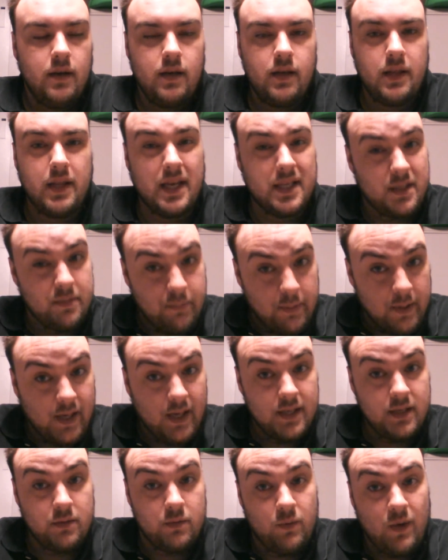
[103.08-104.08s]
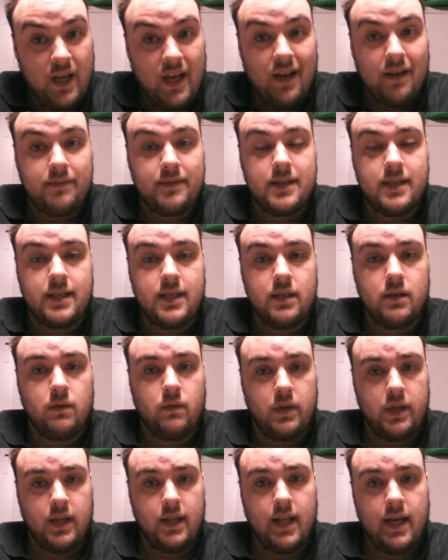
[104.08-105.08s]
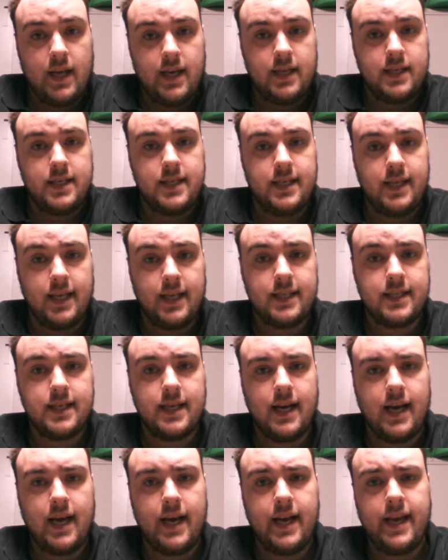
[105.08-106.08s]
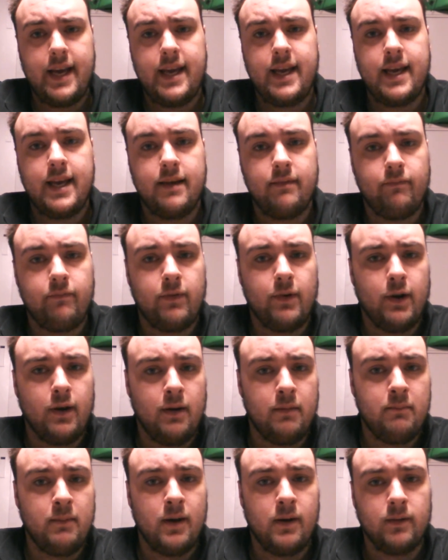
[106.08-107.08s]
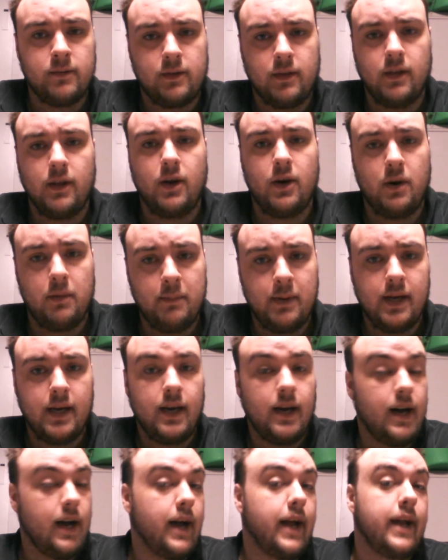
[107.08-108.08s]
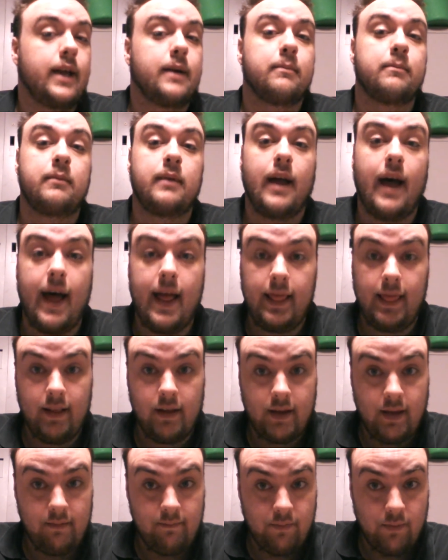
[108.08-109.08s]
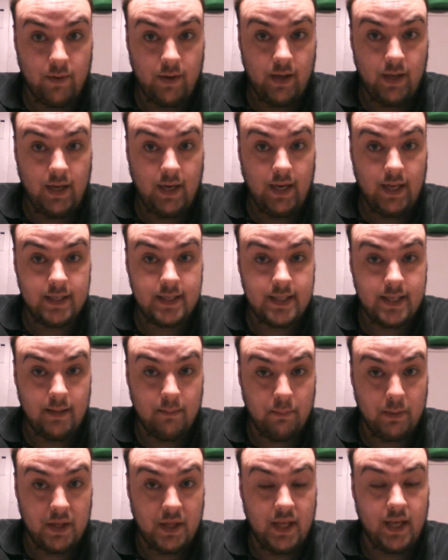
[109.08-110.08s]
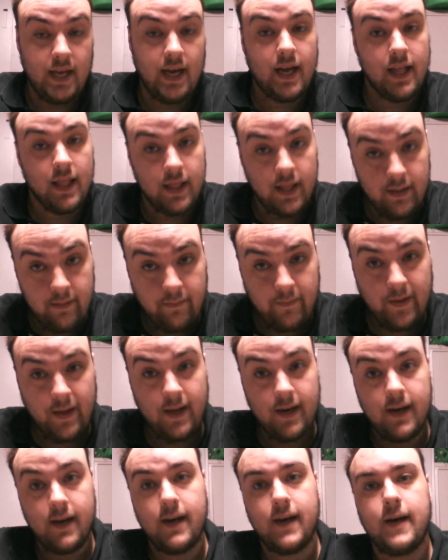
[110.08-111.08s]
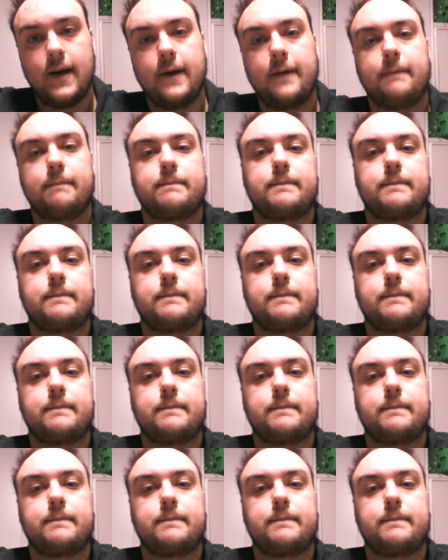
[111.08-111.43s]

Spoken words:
And that's because we have to deal with a lot of shit. I am from Oklahoma. I am not looking for any sympathy. I live here.